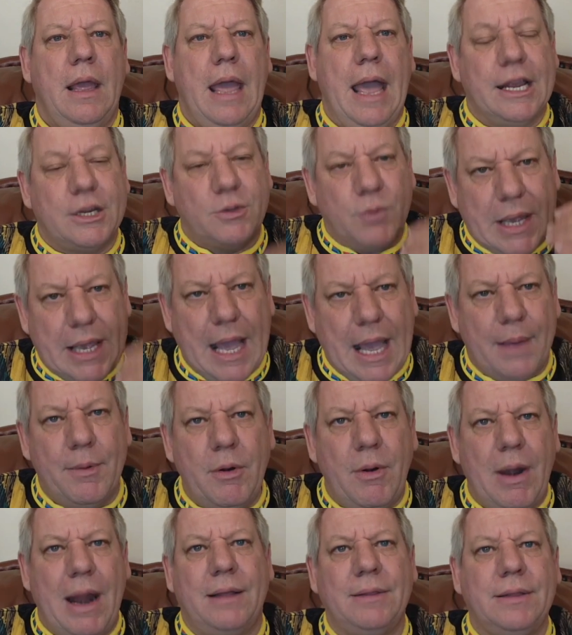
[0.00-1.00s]
as we come
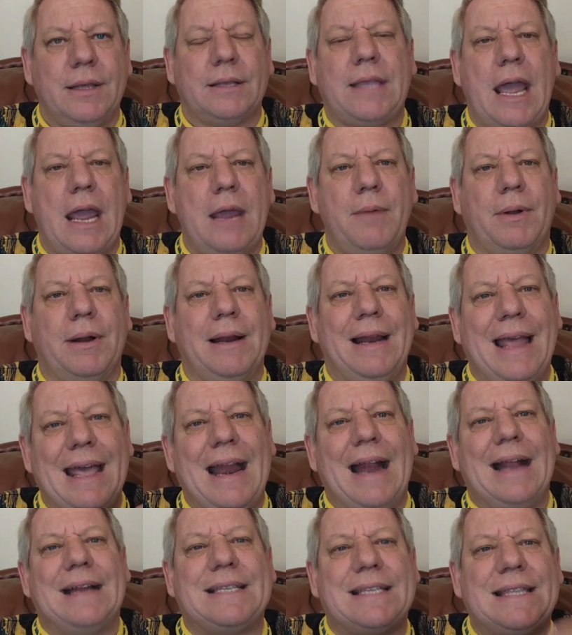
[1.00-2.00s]
around the table,
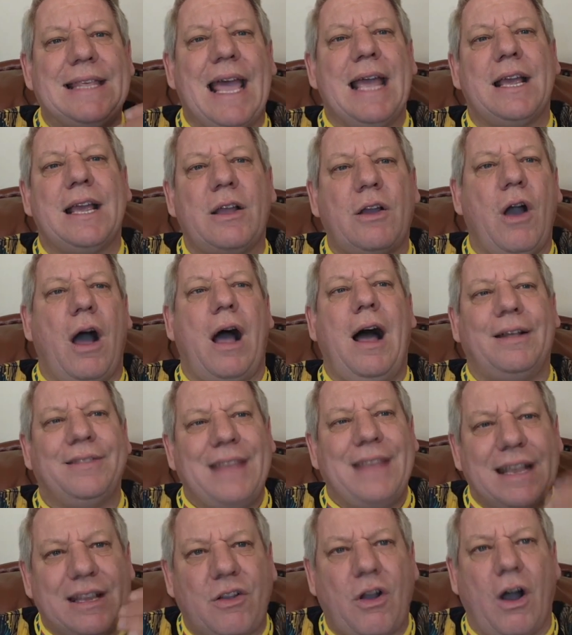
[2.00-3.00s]
let us thank
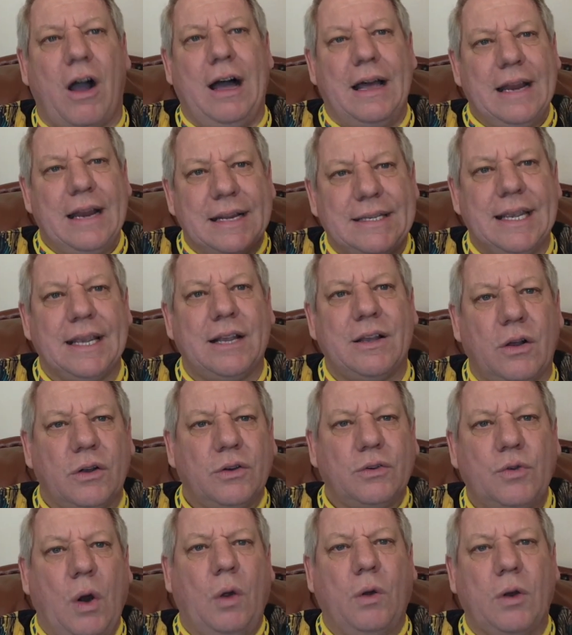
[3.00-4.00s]
God that God is in
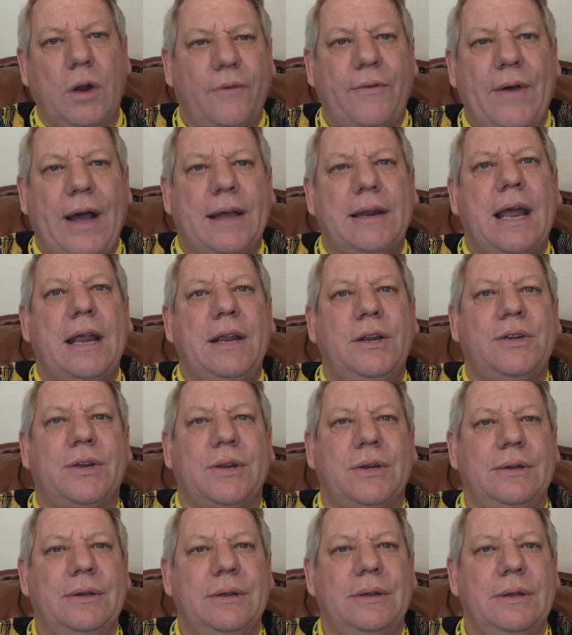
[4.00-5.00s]
control of our
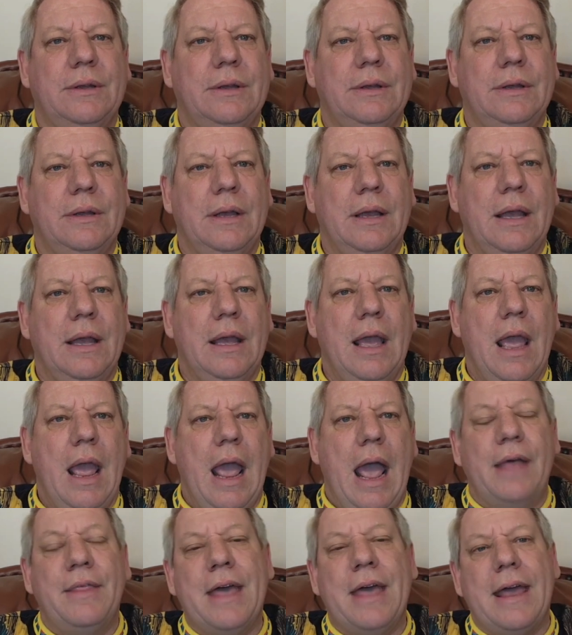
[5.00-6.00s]
nation.
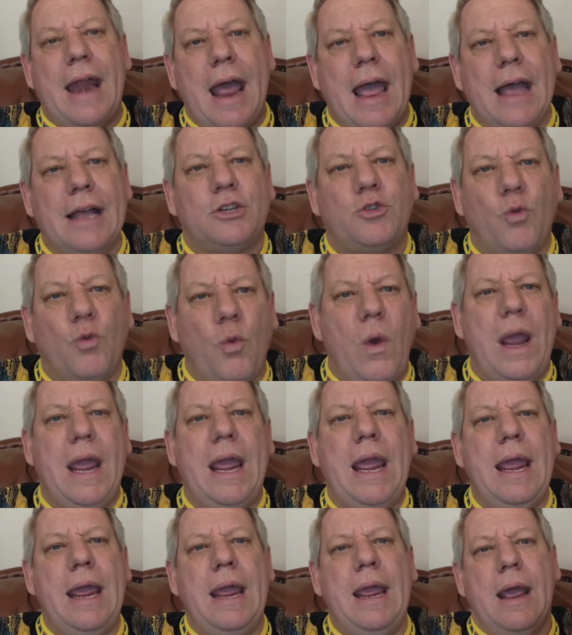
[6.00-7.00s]
And that as
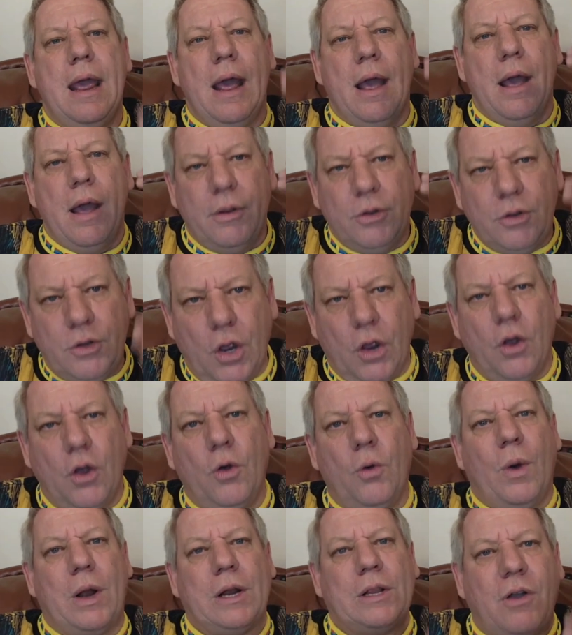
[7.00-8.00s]
we
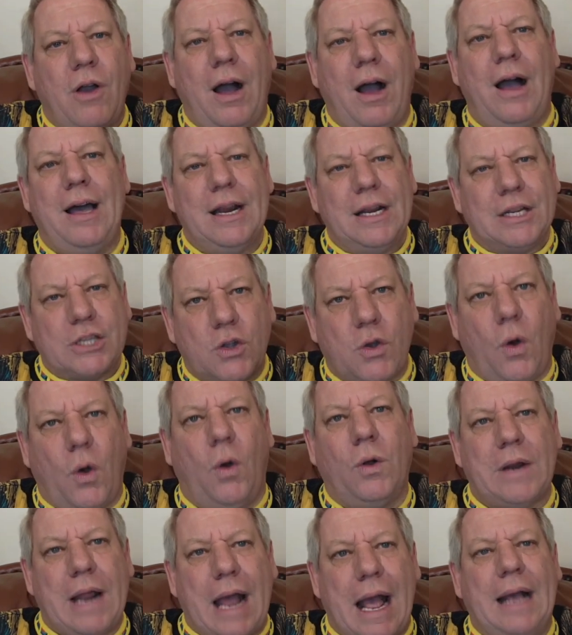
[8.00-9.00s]
do what God has
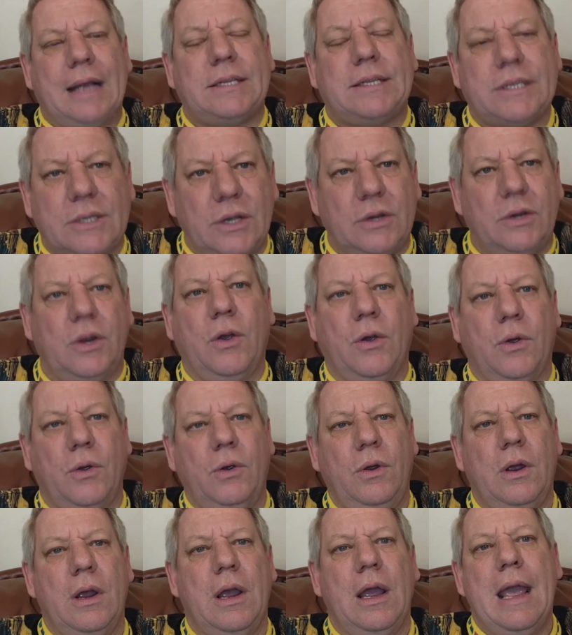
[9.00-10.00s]
called us to
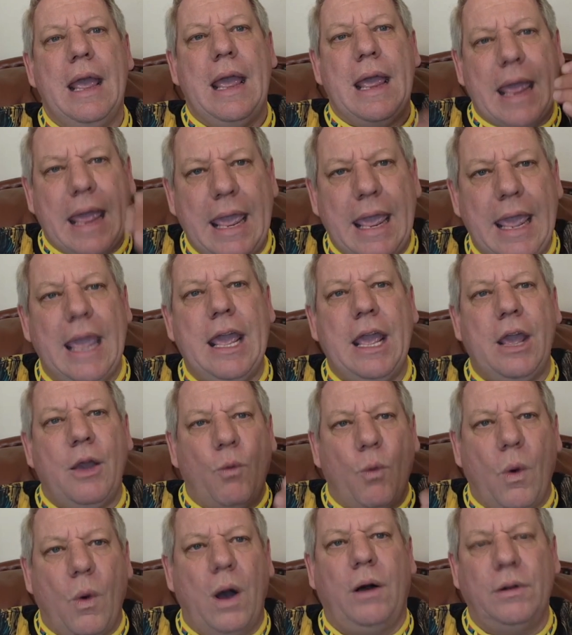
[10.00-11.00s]
do, He
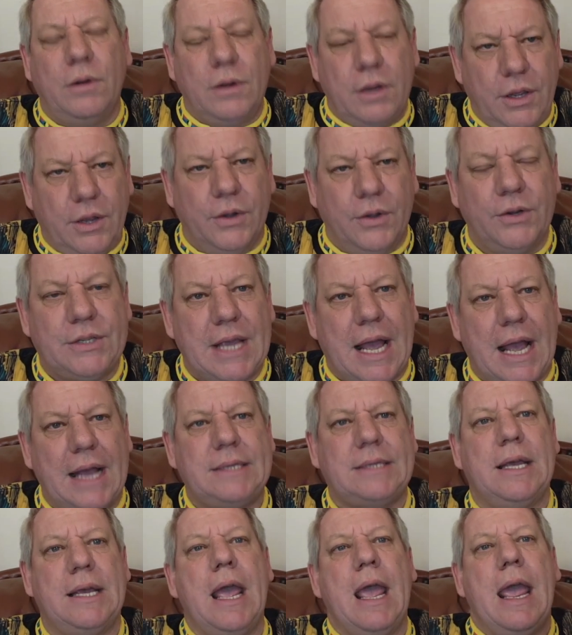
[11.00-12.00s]
will use
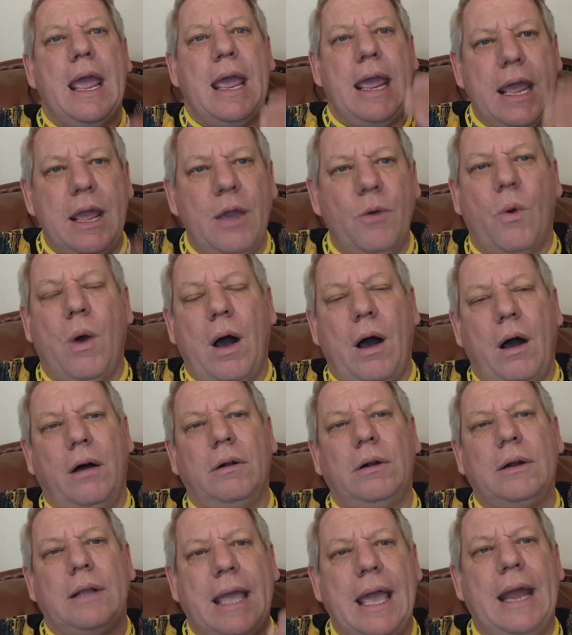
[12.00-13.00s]
us. He
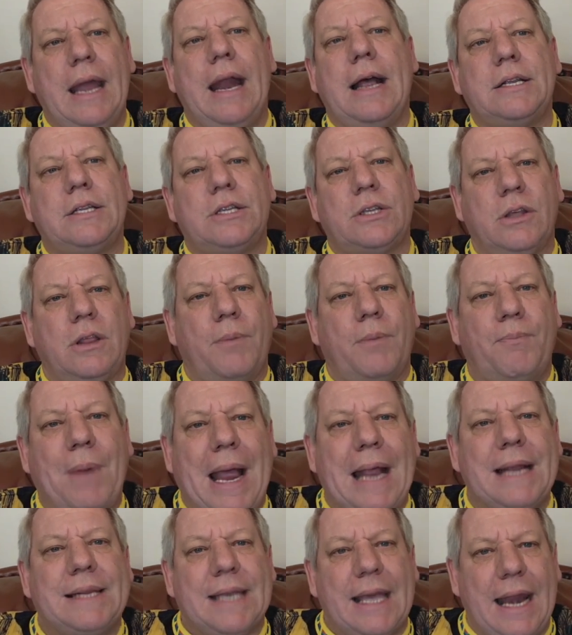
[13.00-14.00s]
will get us to the
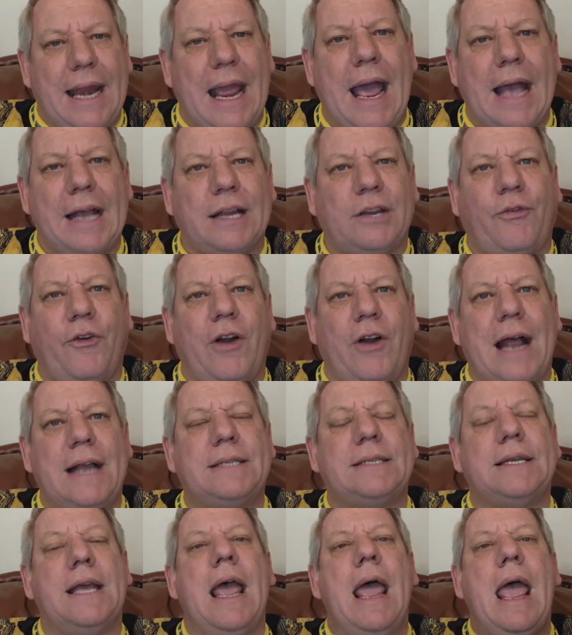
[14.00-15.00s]
place that He has for
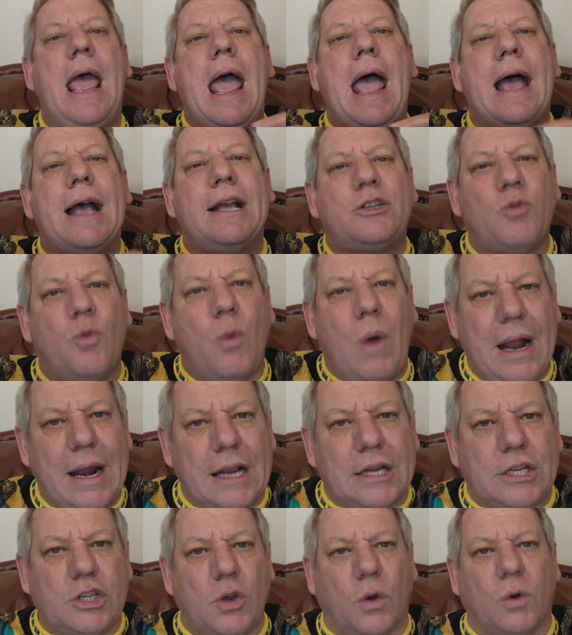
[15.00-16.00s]
us, as well
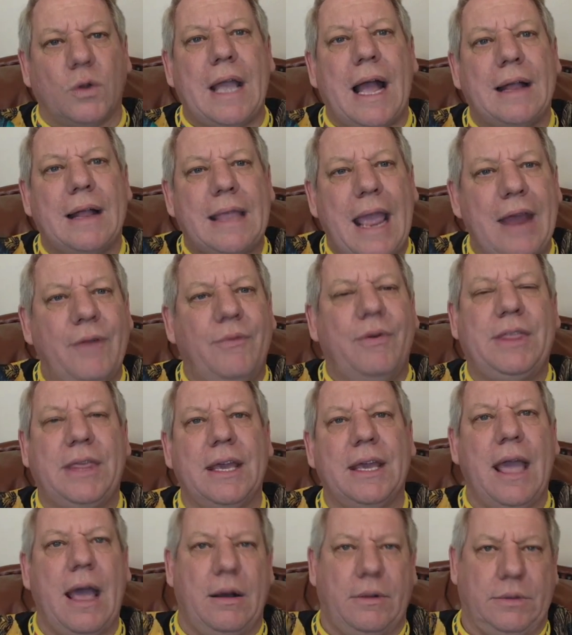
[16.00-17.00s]
as sort out
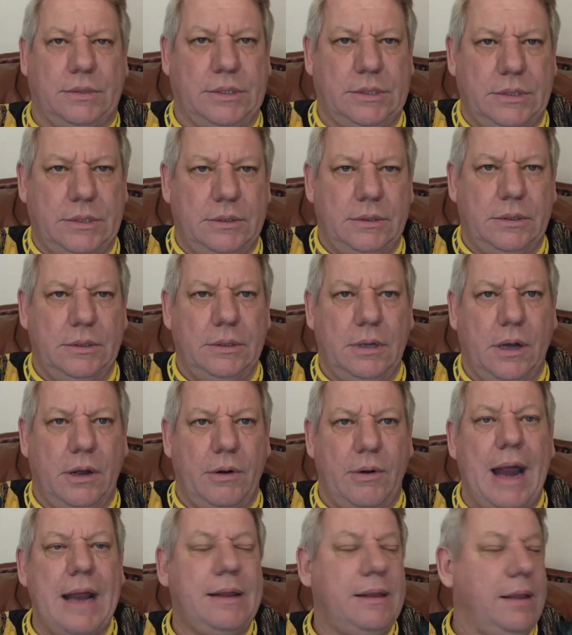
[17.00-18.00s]
everything else.
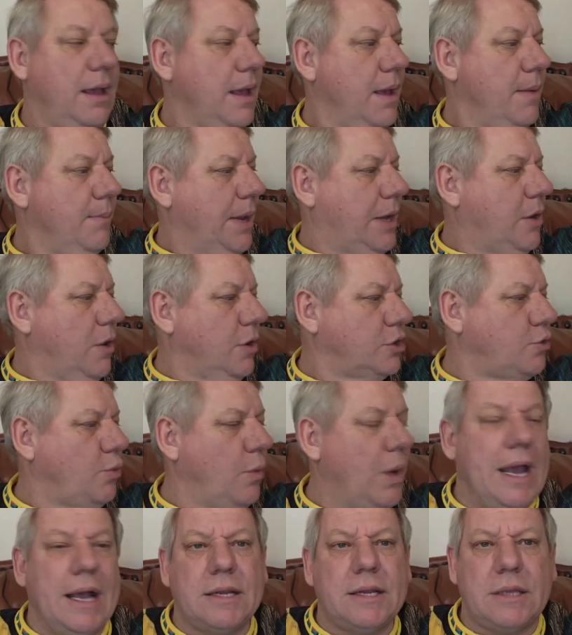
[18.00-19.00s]
All right? Because
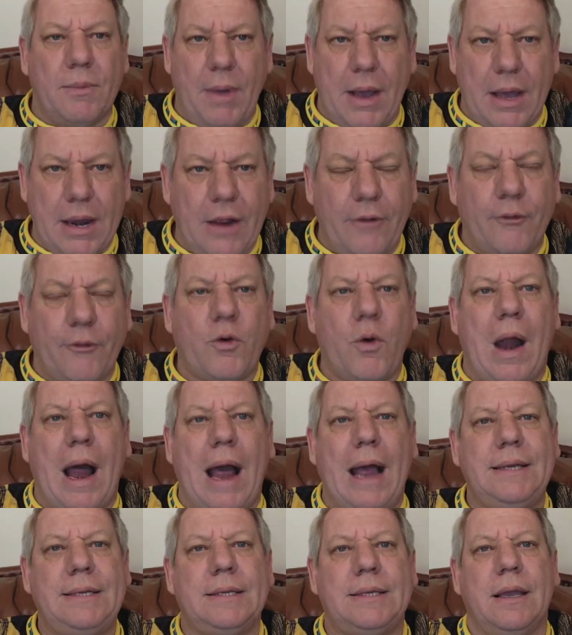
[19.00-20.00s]
we, as the body of
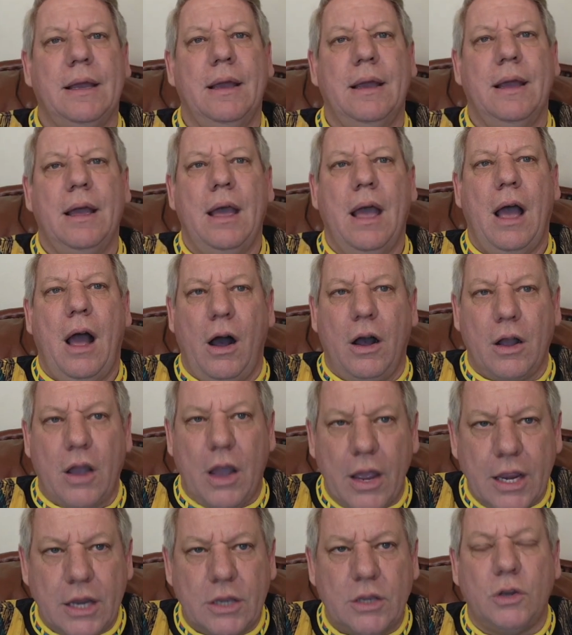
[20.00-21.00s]
Christ, are
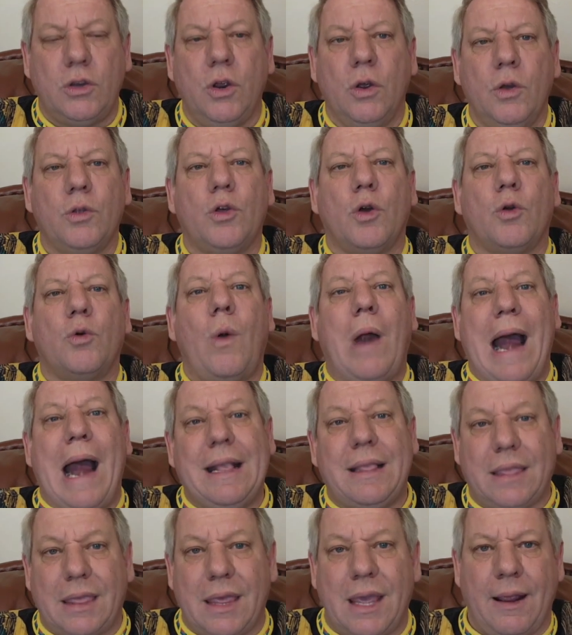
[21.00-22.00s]
going to do the
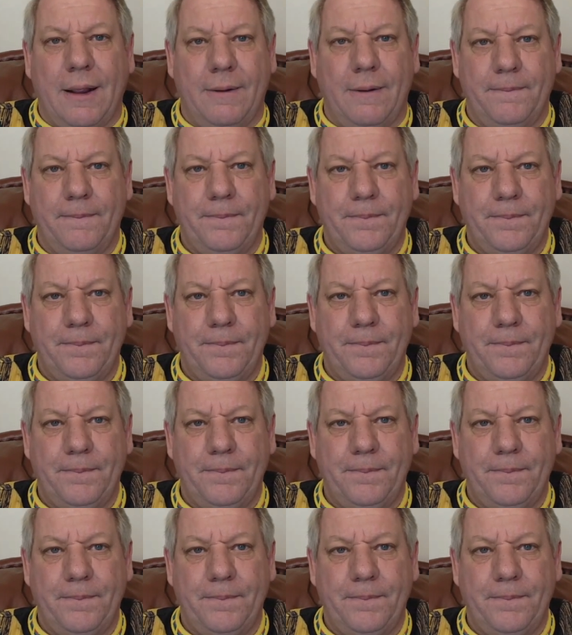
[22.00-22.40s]
right thing.